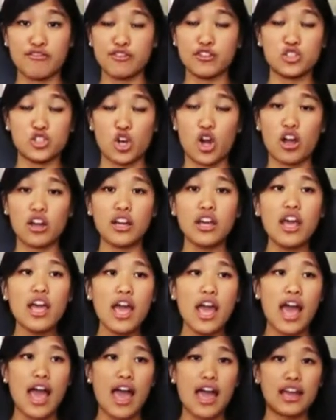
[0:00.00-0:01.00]
John.
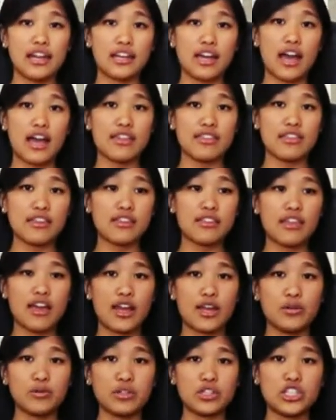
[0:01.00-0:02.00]
And I think
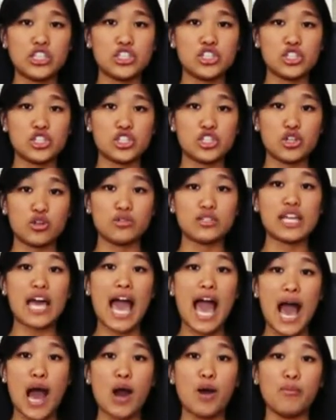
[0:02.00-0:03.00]
that it really just shows
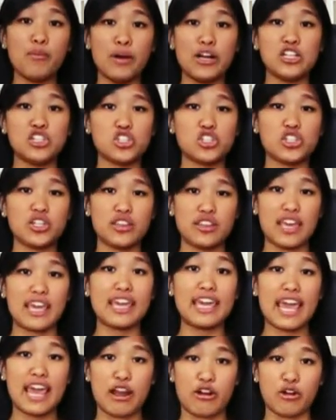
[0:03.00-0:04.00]
how much they
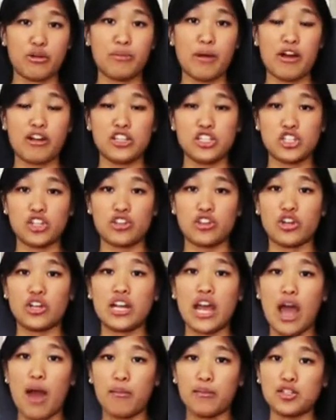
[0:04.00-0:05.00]
care about each other and
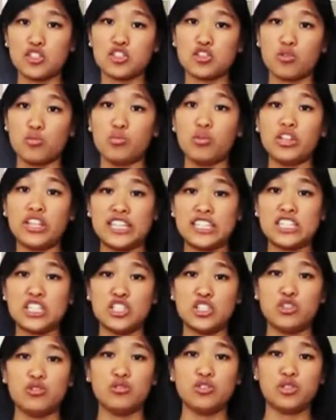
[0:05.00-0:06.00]
how much they're willing to
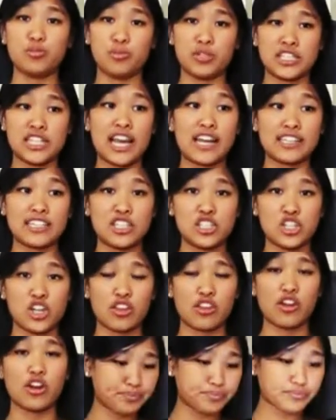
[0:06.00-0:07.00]
do to protect each
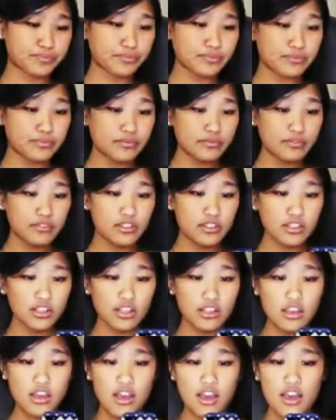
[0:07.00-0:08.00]
other.
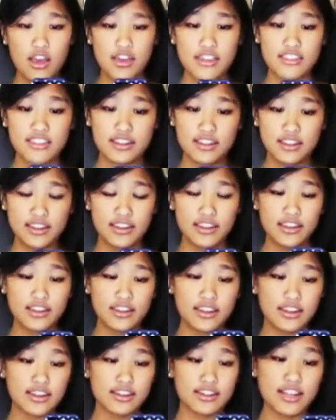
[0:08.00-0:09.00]

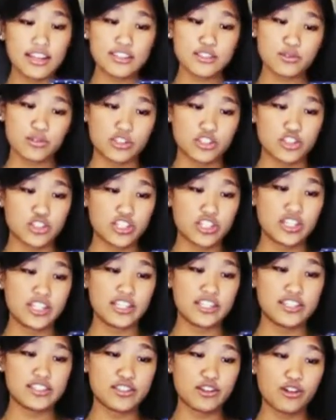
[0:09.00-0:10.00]
The next question
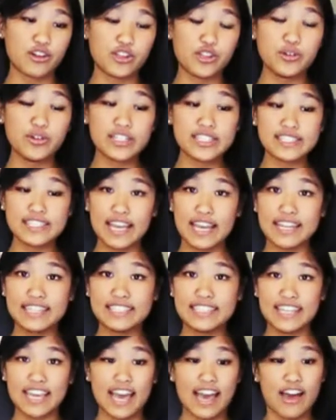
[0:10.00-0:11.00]
is, are you excited
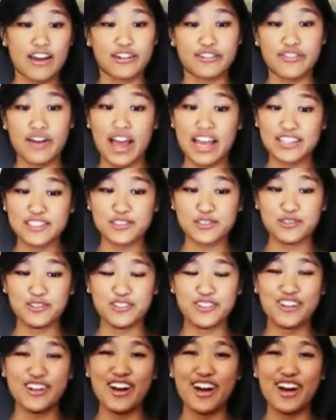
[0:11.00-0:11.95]
to get out of high school?